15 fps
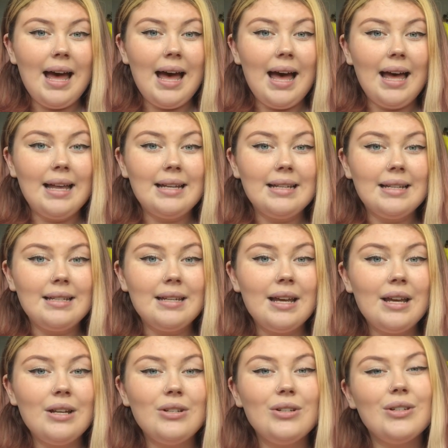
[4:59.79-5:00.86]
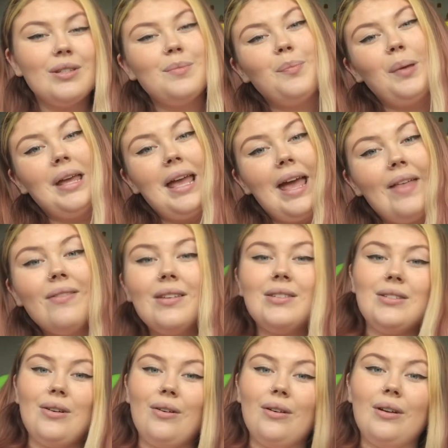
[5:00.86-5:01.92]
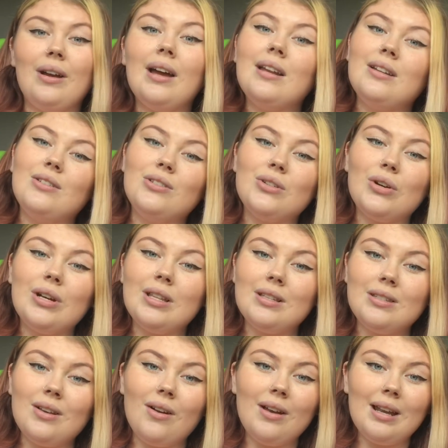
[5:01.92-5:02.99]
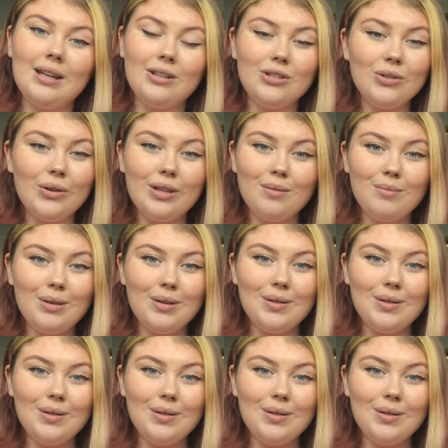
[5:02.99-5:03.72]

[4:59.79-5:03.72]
and just be in the song and enjoy the song and enjoy the